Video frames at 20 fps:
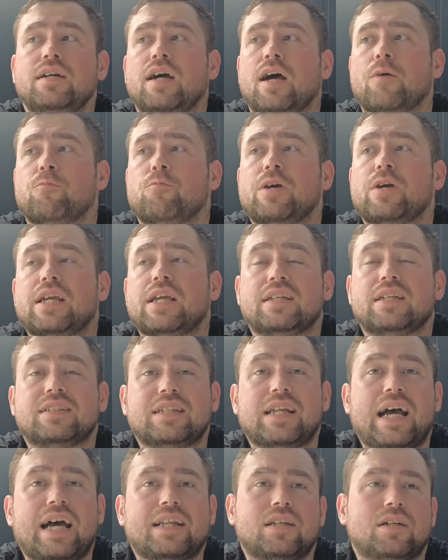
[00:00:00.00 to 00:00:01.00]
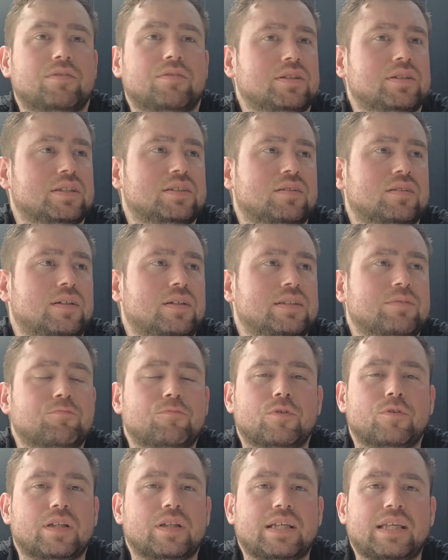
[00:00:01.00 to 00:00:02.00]
And we as an adult are deciding
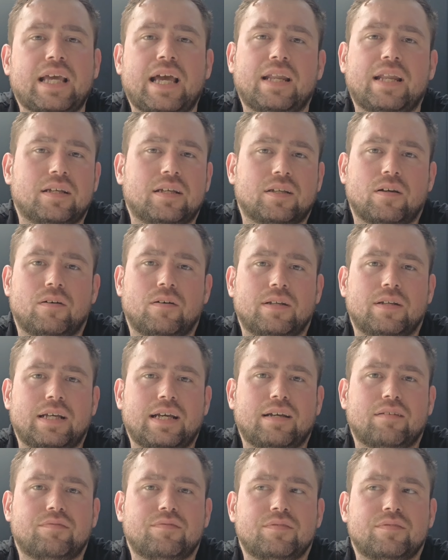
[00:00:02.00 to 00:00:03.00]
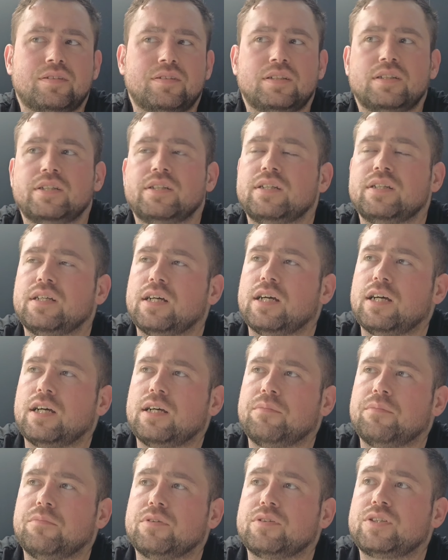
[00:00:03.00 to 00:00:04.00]
what they can and can't
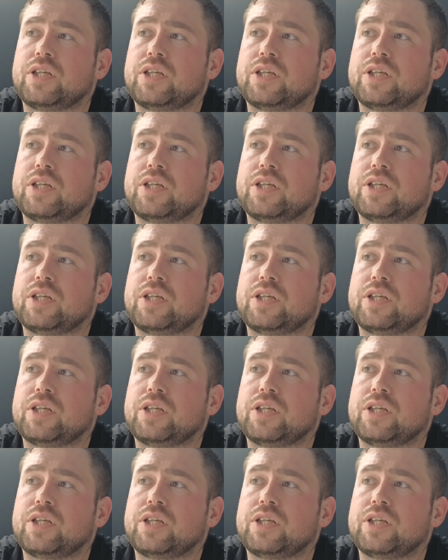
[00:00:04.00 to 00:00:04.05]
have.